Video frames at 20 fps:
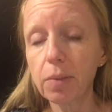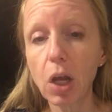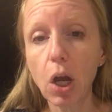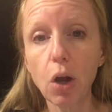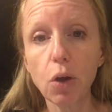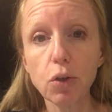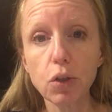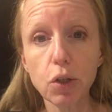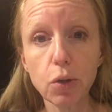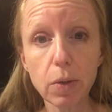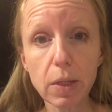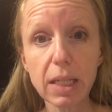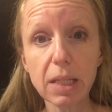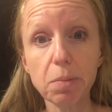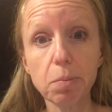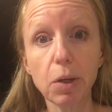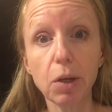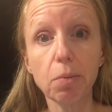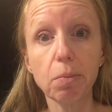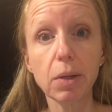Our two
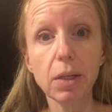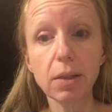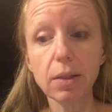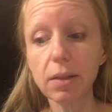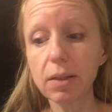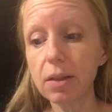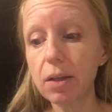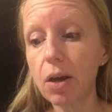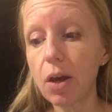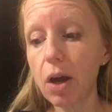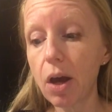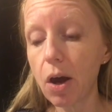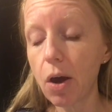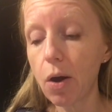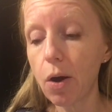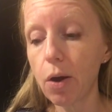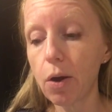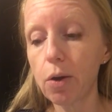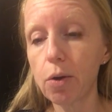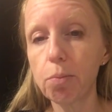experiments
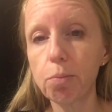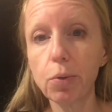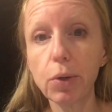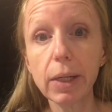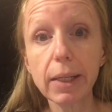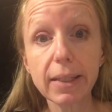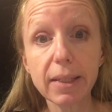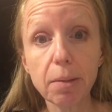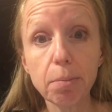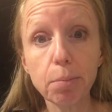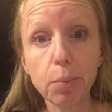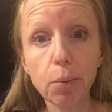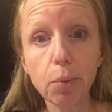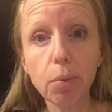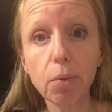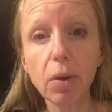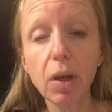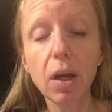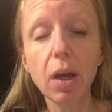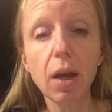are pretty
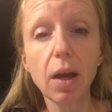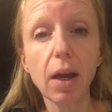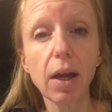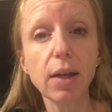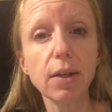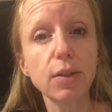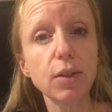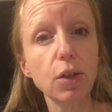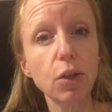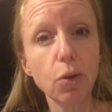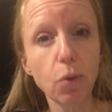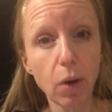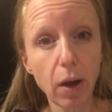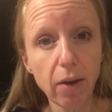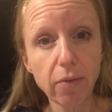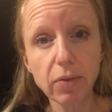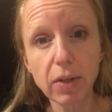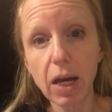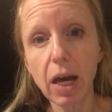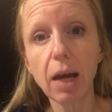simple, and so you'll
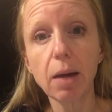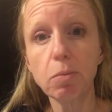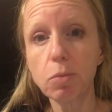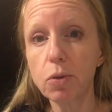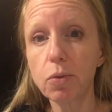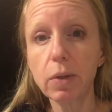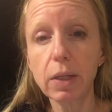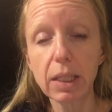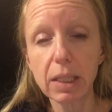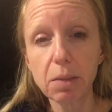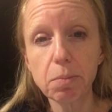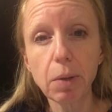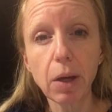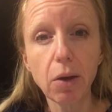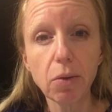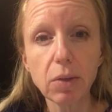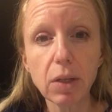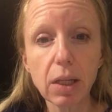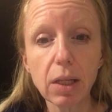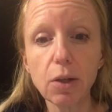have time to
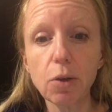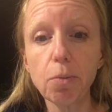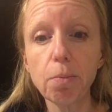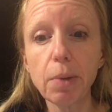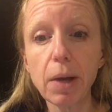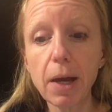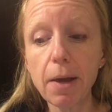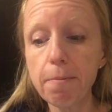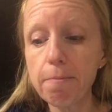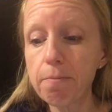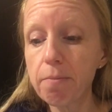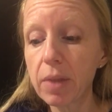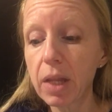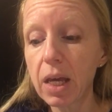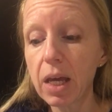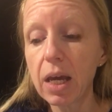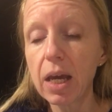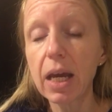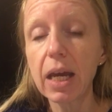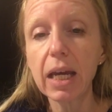expound a little bit.
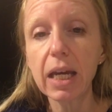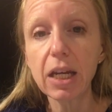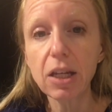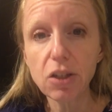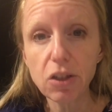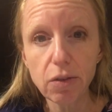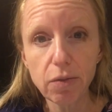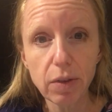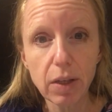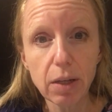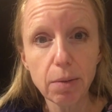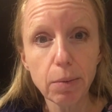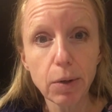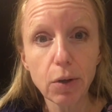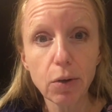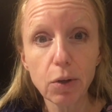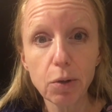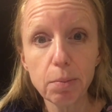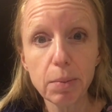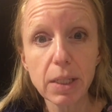Each of them are
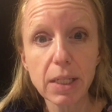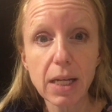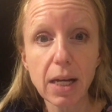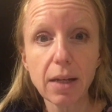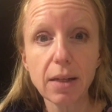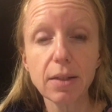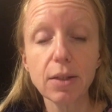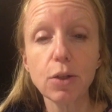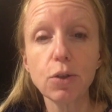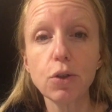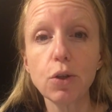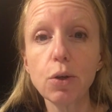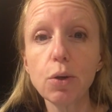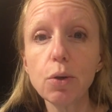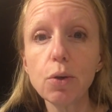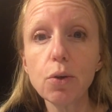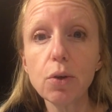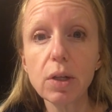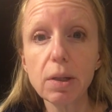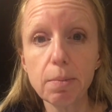going to be done as a
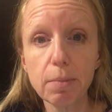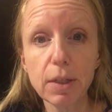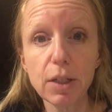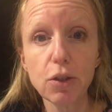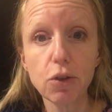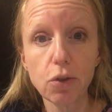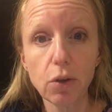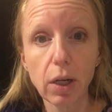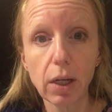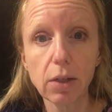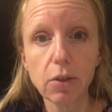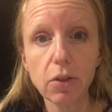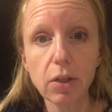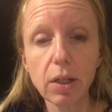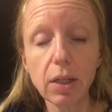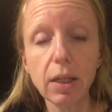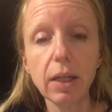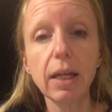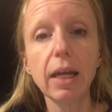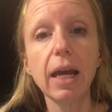tutor
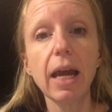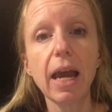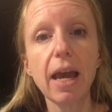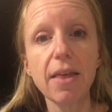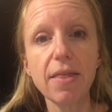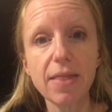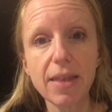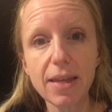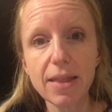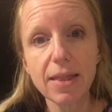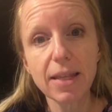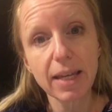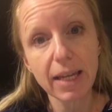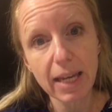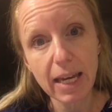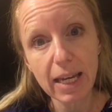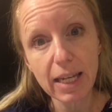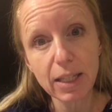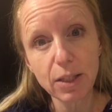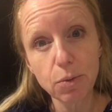demonstration, and then the
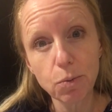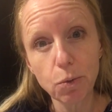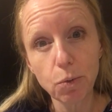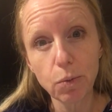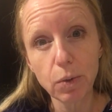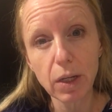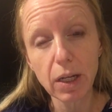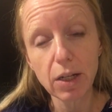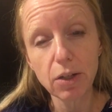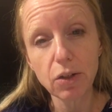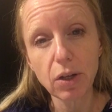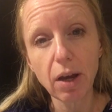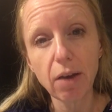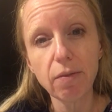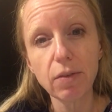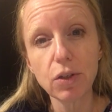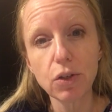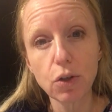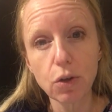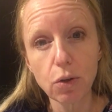kids will each
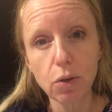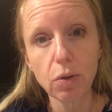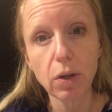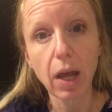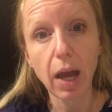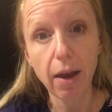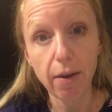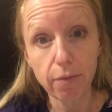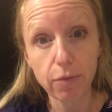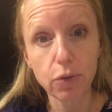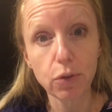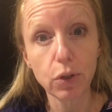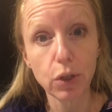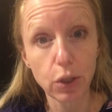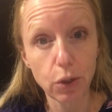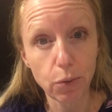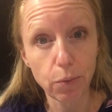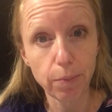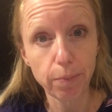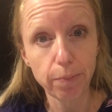have a turn after
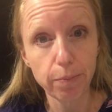you.